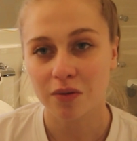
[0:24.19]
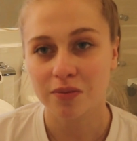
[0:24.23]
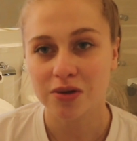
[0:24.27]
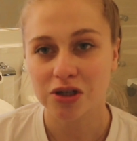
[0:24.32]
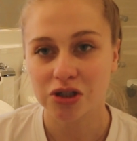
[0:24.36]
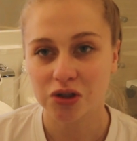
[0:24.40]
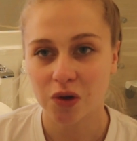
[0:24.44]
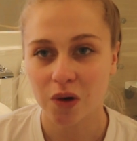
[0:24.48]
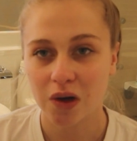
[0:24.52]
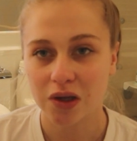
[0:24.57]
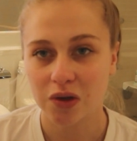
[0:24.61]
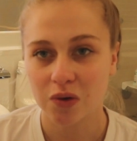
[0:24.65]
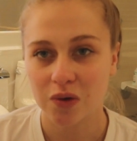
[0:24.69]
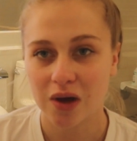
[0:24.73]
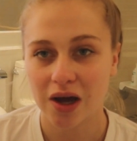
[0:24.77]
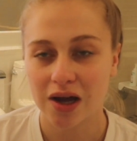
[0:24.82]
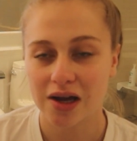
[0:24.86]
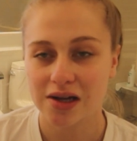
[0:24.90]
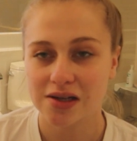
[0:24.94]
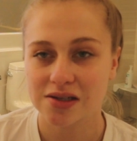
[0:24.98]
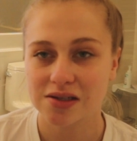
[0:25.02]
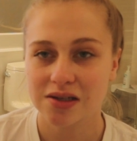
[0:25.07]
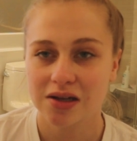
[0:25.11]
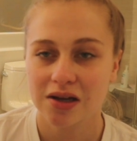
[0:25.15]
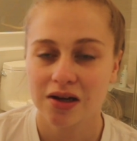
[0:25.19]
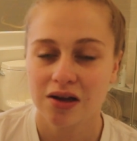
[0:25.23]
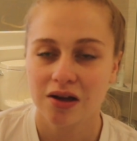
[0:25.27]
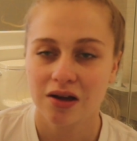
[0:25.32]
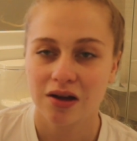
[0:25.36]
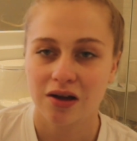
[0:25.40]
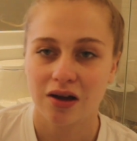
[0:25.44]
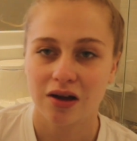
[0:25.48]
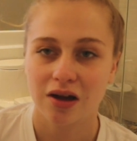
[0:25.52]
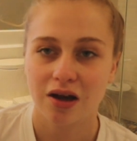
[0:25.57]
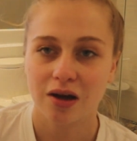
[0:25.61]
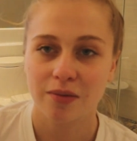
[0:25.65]
we'll be showing you guys
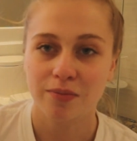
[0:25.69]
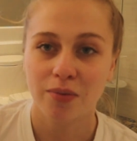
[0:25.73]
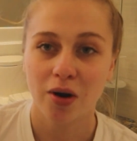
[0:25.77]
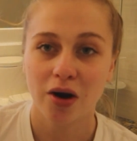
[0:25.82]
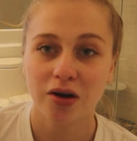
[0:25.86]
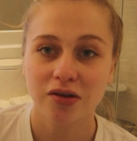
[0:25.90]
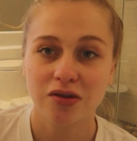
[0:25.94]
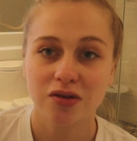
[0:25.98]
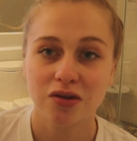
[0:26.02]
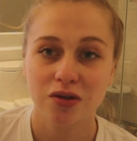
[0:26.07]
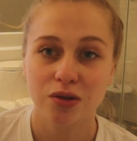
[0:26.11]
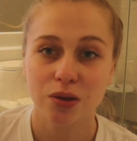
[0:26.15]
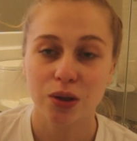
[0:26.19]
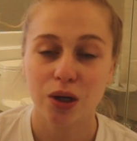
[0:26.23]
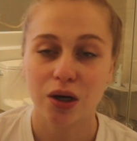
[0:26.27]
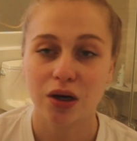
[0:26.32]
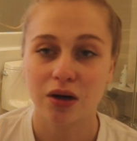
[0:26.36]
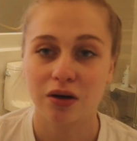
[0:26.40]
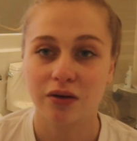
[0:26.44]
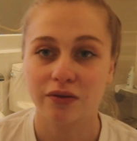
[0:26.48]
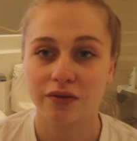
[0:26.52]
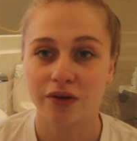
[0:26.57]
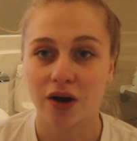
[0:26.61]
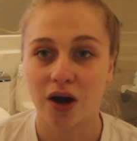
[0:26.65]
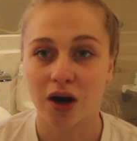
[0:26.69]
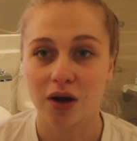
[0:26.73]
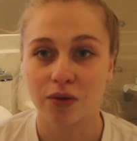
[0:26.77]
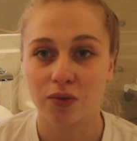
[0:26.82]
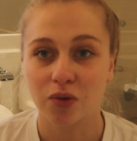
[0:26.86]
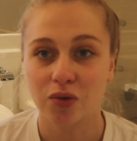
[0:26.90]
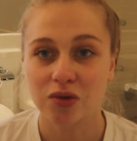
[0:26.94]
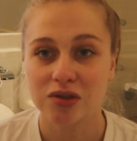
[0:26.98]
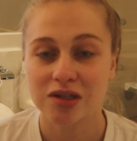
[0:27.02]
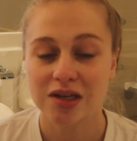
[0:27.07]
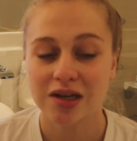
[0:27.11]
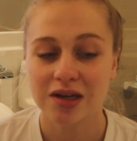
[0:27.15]
part 2 of our
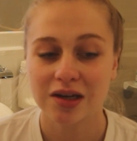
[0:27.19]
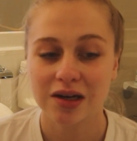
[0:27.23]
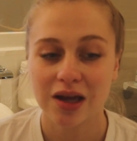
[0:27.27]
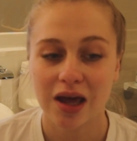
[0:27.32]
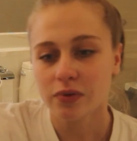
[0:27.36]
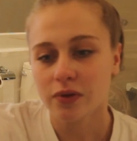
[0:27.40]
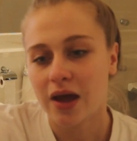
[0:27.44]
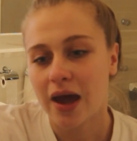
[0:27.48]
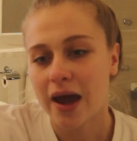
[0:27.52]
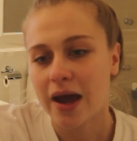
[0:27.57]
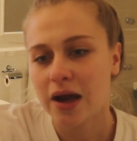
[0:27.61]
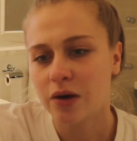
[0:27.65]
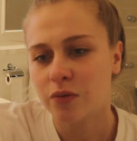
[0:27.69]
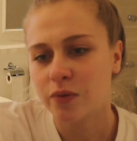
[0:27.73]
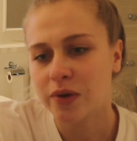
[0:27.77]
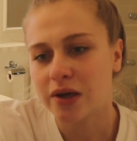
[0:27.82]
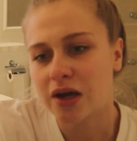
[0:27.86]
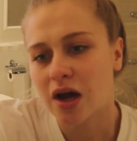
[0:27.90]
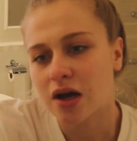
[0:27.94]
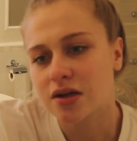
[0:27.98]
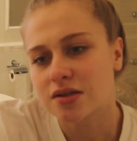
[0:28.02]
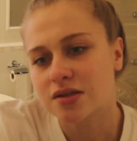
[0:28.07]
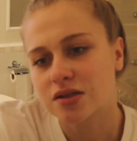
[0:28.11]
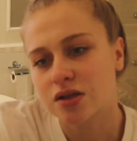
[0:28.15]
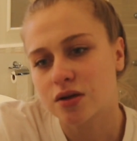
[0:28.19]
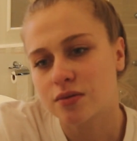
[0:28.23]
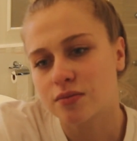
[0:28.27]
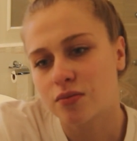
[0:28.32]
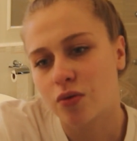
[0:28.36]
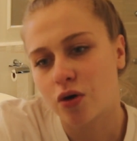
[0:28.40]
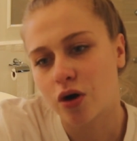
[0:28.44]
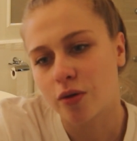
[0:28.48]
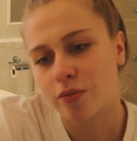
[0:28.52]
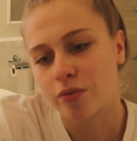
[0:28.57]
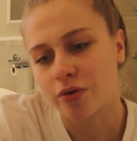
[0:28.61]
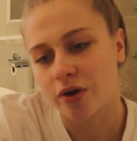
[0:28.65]
routine. And we got some
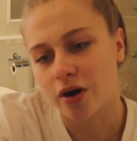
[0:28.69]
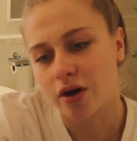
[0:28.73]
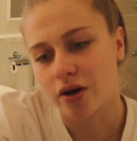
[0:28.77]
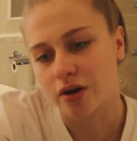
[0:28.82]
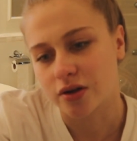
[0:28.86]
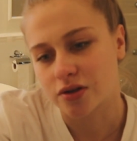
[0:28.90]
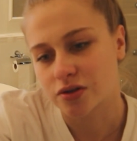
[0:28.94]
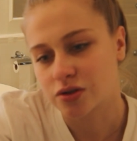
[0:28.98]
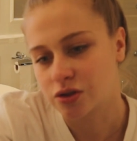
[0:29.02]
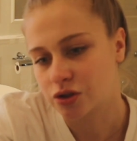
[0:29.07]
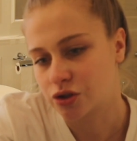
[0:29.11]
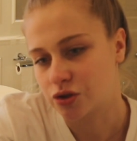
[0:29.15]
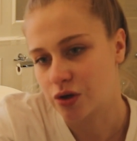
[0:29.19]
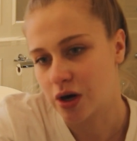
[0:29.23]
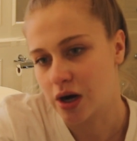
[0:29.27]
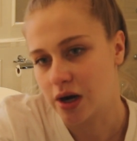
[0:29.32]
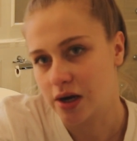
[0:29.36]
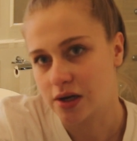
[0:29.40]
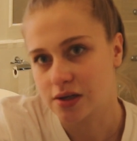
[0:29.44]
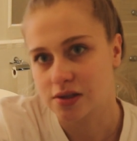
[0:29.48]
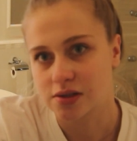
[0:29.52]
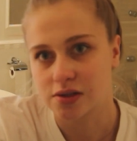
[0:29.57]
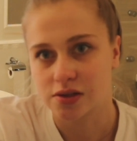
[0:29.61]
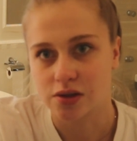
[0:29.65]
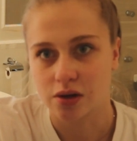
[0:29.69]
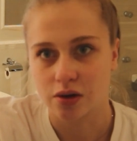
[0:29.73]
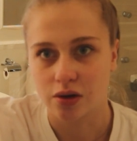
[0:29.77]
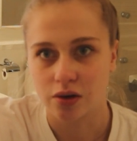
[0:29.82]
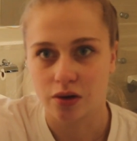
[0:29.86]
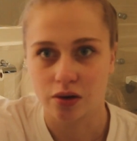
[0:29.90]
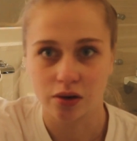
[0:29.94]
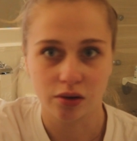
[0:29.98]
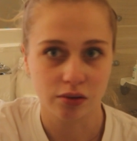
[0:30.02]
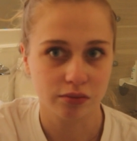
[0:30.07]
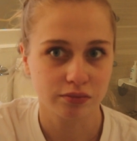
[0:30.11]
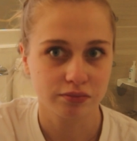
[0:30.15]
more products to try,
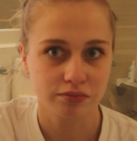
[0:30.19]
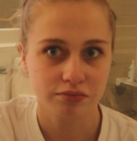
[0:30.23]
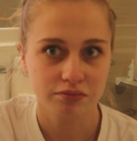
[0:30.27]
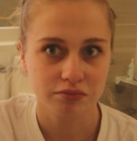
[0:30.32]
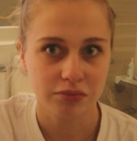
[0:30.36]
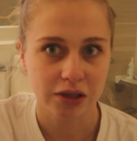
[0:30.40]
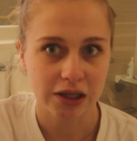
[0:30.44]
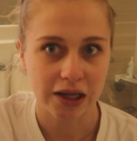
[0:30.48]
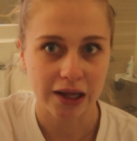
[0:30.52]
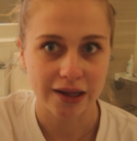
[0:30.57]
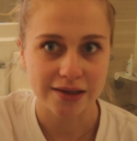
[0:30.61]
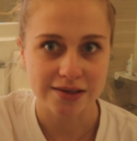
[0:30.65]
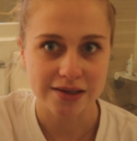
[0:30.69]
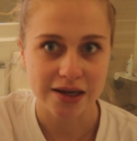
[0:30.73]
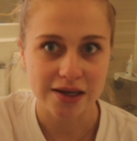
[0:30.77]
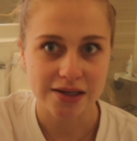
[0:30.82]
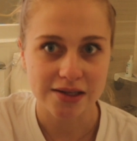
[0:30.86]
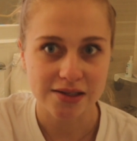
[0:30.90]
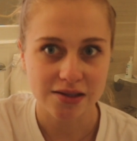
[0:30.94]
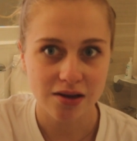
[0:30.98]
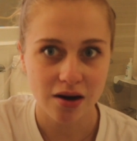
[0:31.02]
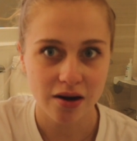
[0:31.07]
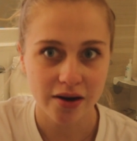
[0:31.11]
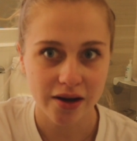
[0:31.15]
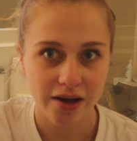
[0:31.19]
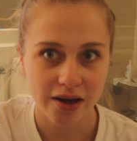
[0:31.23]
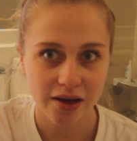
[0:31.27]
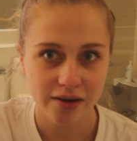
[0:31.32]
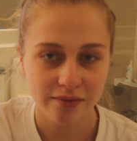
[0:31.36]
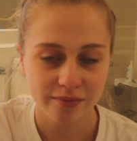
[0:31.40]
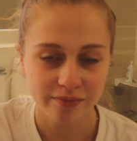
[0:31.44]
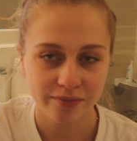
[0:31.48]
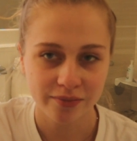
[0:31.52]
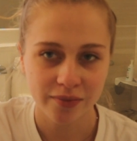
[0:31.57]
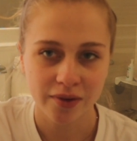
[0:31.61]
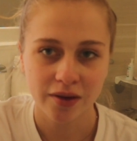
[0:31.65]
so let's get
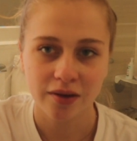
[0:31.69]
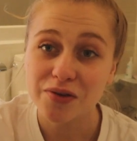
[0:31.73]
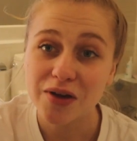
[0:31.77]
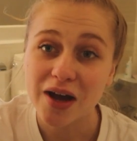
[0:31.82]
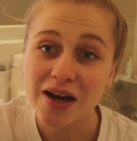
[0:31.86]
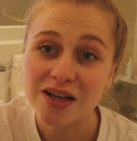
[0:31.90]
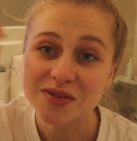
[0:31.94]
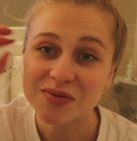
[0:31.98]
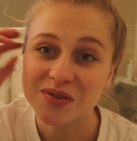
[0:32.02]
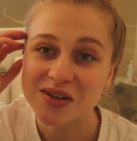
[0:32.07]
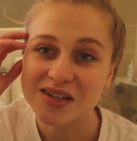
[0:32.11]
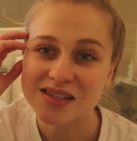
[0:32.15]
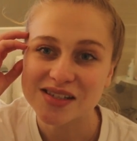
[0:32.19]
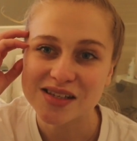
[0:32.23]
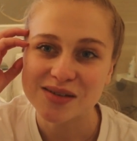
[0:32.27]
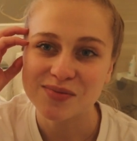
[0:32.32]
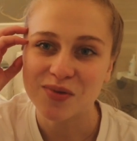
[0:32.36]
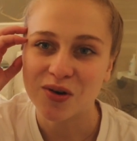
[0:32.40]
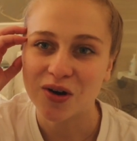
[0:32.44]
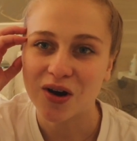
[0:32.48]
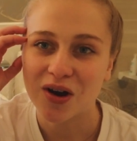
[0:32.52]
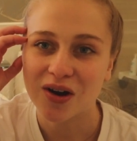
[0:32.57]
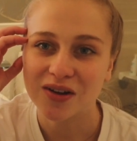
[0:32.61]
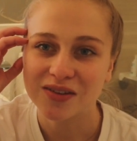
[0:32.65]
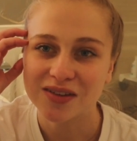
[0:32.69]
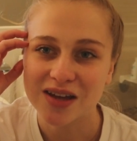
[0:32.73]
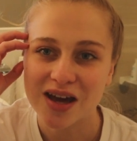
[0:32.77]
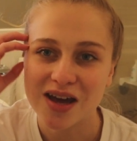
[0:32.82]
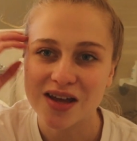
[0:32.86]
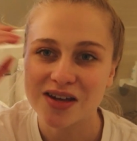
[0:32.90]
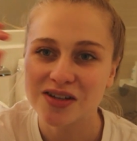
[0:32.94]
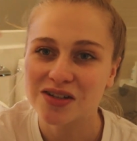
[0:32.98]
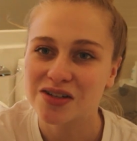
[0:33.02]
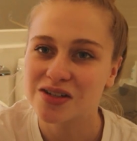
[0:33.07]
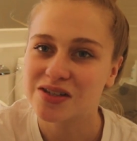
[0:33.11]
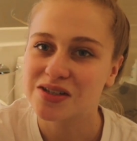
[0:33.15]
started. If you guys want to see more
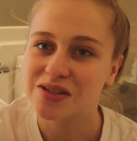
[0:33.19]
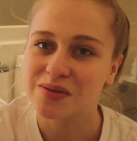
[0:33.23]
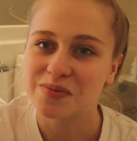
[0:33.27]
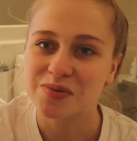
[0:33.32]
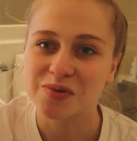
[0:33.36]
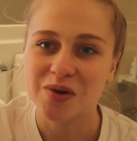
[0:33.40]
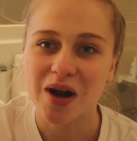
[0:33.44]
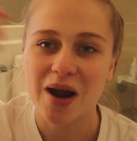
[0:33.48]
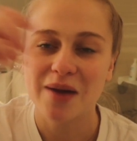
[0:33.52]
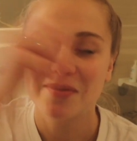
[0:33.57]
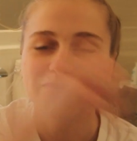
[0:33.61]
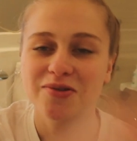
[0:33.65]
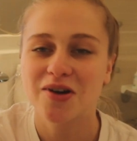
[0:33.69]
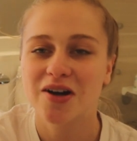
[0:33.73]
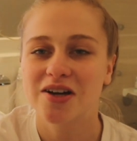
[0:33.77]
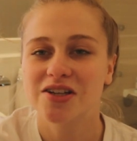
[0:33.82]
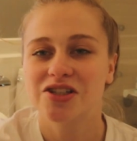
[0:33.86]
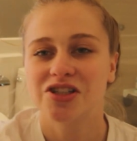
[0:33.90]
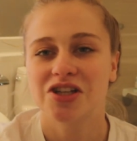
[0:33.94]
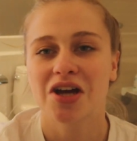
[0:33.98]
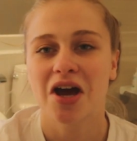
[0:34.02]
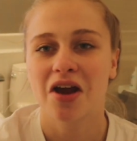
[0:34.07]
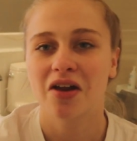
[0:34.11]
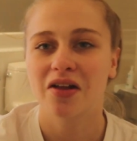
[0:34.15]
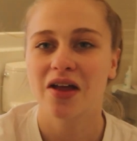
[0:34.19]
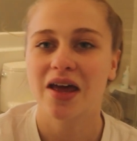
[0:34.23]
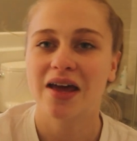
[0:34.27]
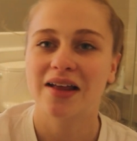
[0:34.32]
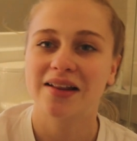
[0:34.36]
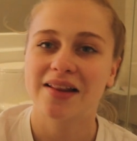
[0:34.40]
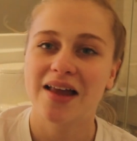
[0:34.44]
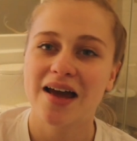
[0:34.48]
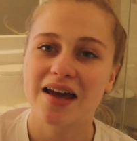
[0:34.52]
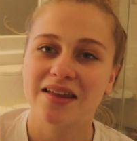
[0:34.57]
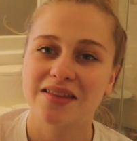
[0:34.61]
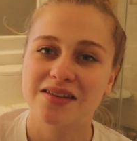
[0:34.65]
content, just subscribe to our channel
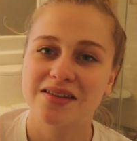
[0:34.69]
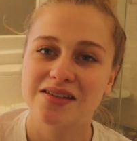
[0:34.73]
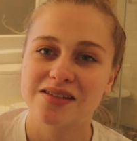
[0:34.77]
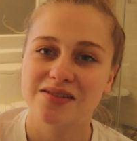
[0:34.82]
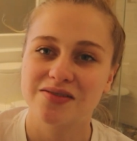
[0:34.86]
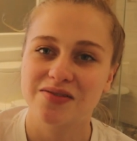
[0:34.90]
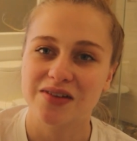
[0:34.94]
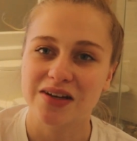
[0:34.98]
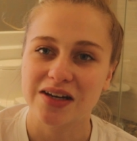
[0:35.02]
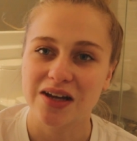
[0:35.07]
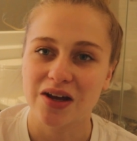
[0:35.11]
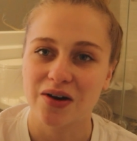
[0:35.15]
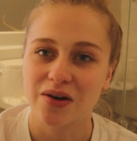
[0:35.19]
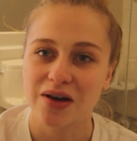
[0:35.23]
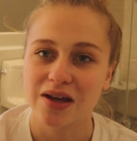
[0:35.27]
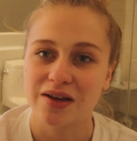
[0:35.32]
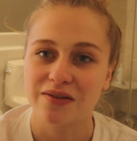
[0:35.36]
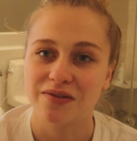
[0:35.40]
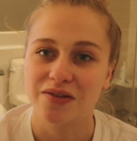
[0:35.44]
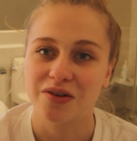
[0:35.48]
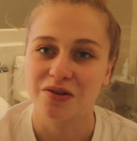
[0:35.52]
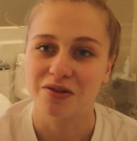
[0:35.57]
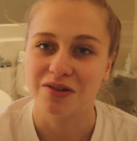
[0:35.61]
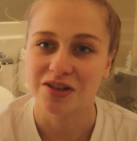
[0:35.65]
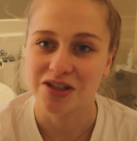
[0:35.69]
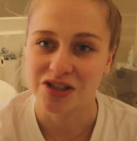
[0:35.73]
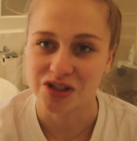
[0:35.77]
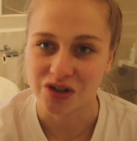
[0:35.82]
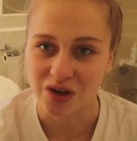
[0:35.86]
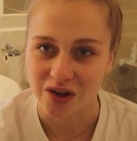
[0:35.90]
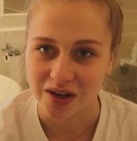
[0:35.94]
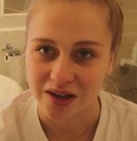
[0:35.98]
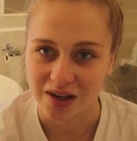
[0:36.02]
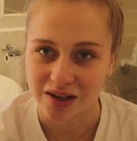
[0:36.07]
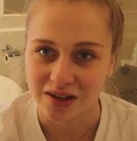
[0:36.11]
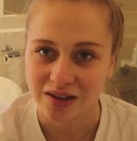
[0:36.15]
and like this video if you
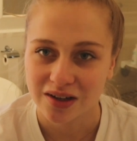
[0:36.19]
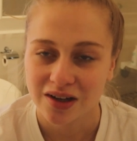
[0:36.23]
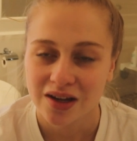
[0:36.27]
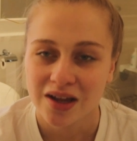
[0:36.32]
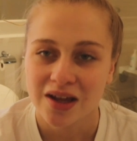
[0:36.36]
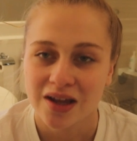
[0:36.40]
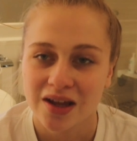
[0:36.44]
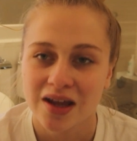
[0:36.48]
enjoyed it.